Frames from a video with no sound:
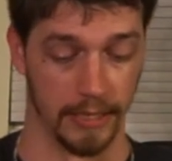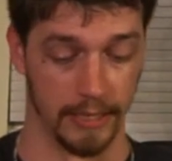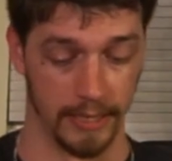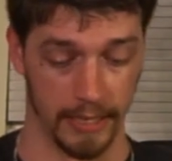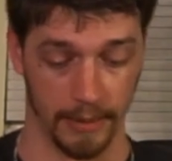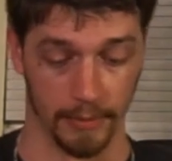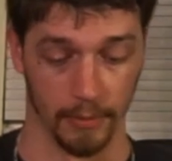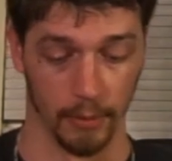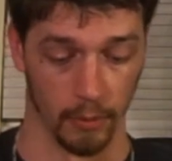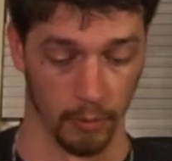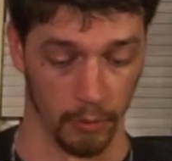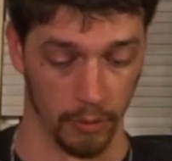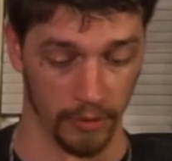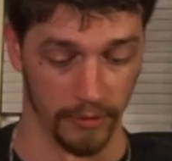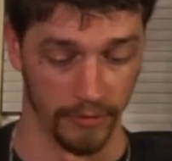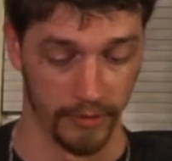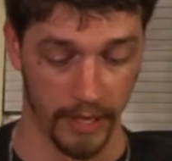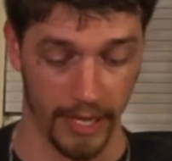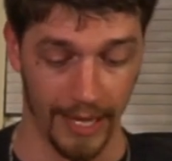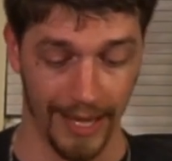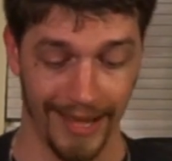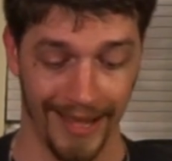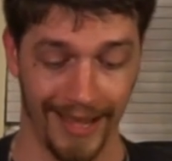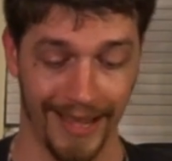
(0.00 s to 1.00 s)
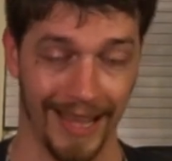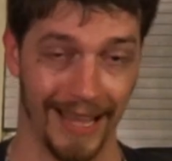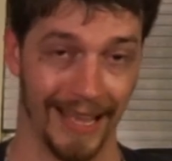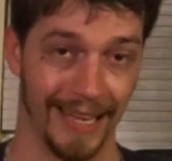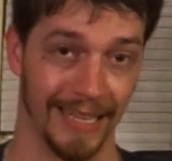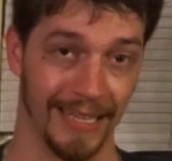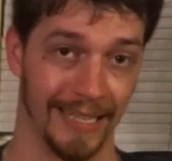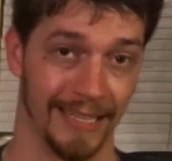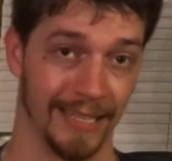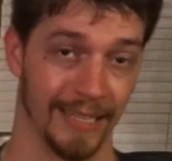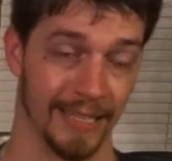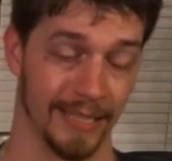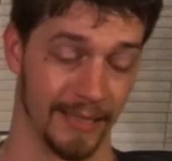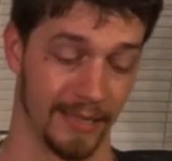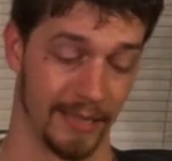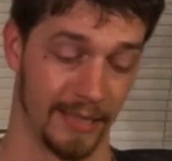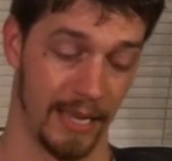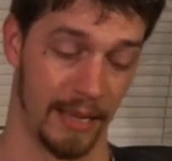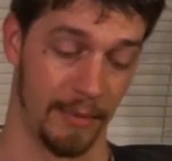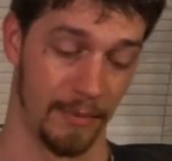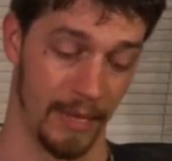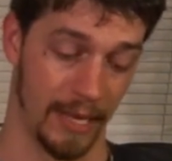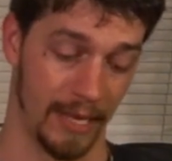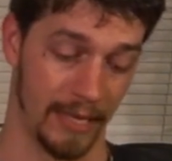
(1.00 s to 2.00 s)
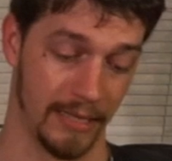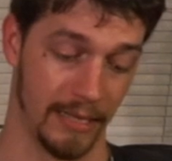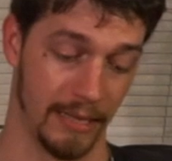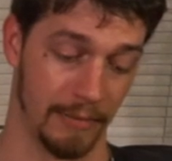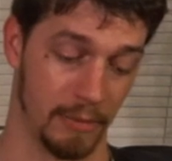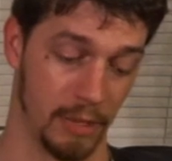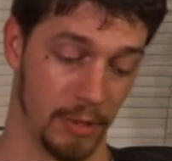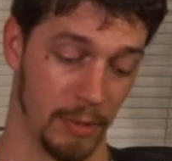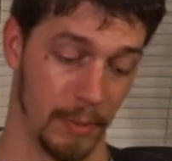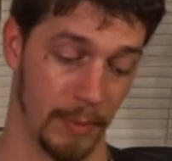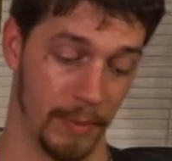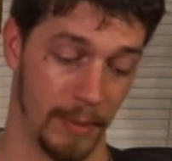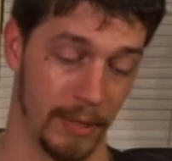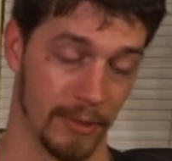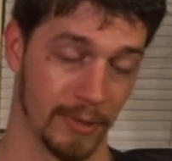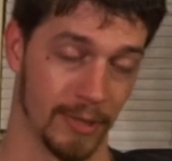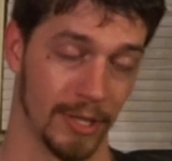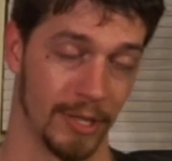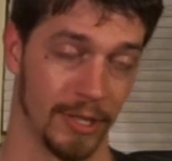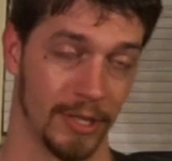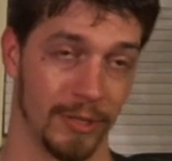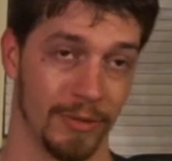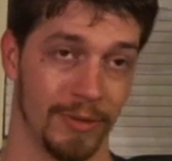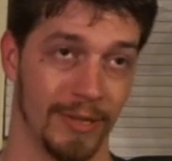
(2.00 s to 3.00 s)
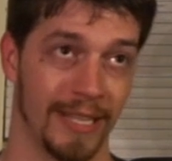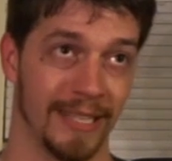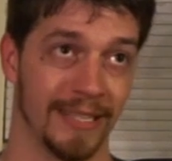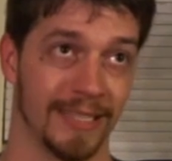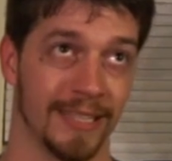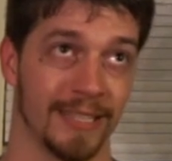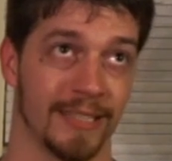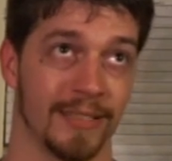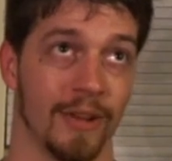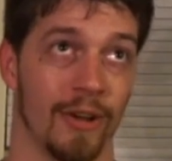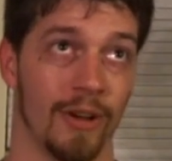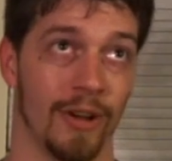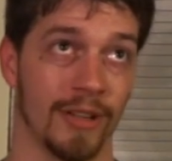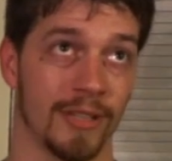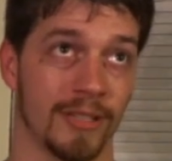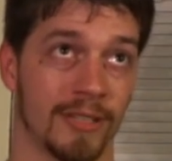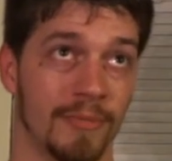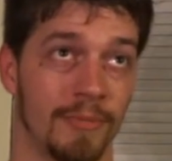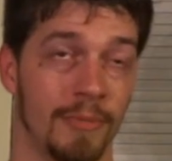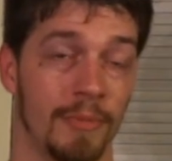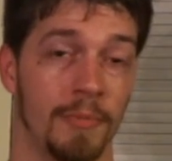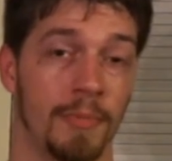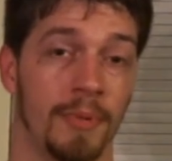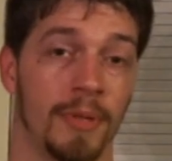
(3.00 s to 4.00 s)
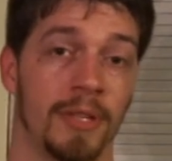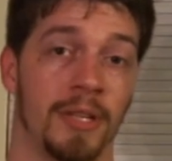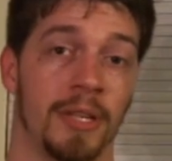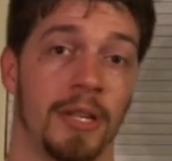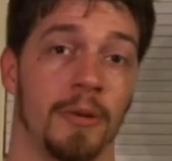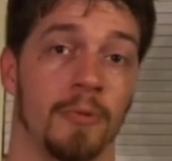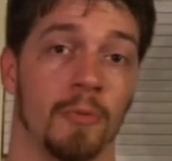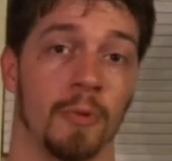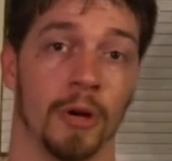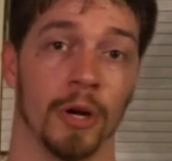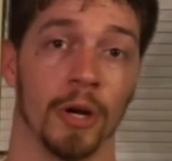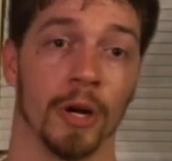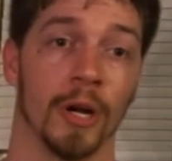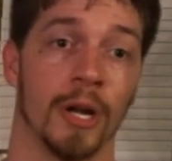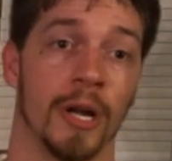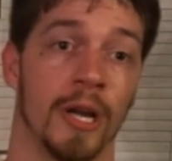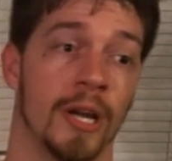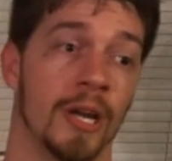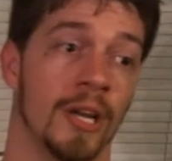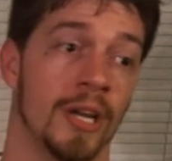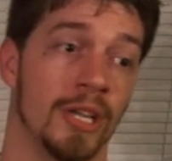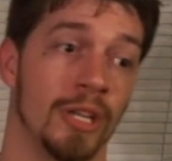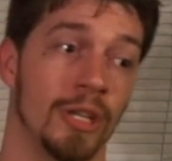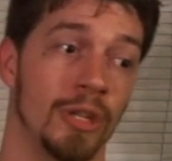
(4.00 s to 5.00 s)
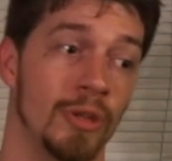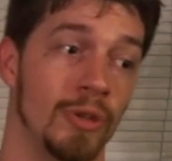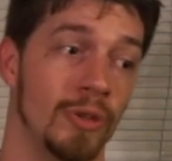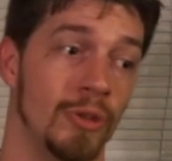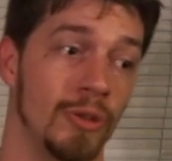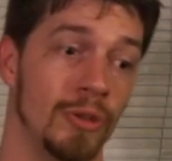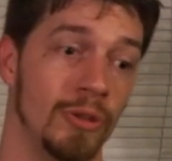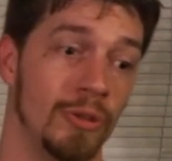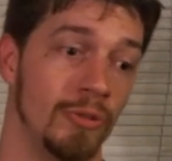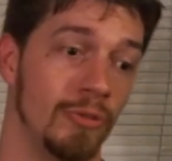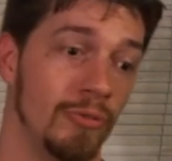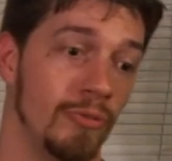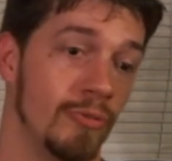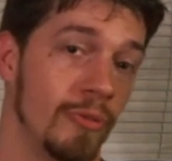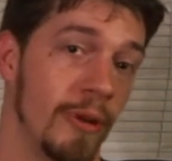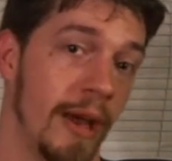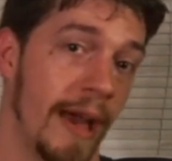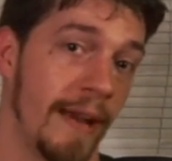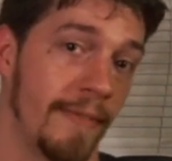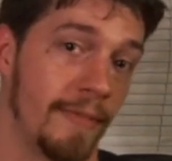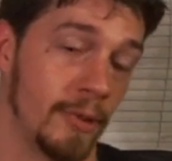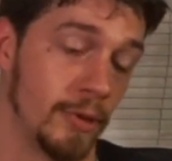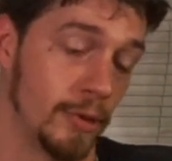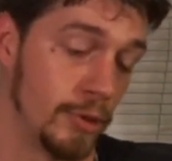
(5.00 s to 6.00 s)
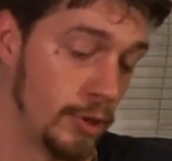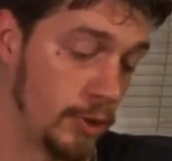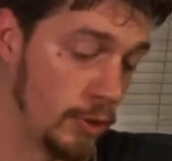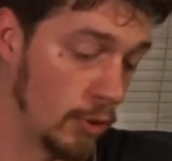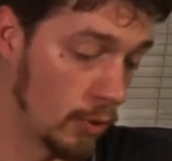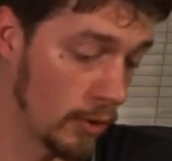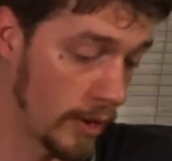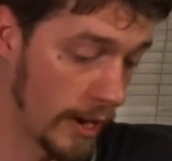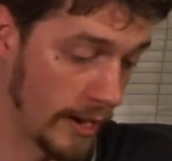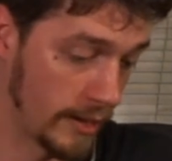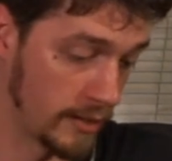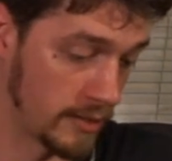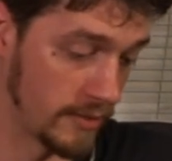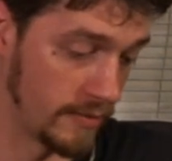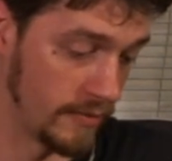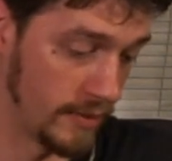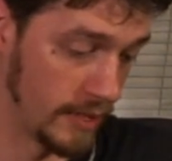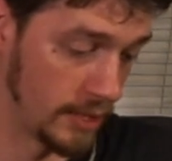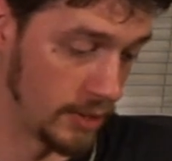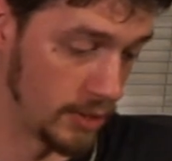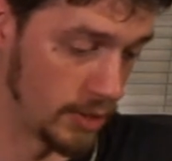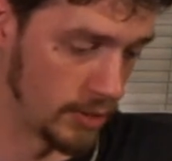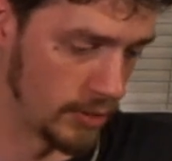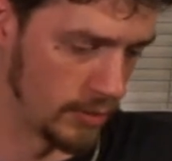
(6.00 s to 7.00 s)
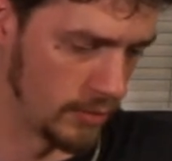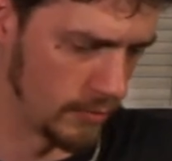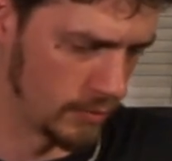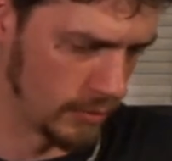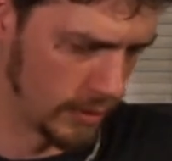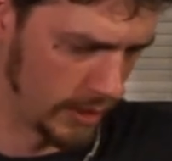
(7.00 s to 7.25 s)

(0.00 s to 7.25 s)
Timberwolf, and he does same amount of damage of piercing 2, and he has this awesome ability where you, after your activation,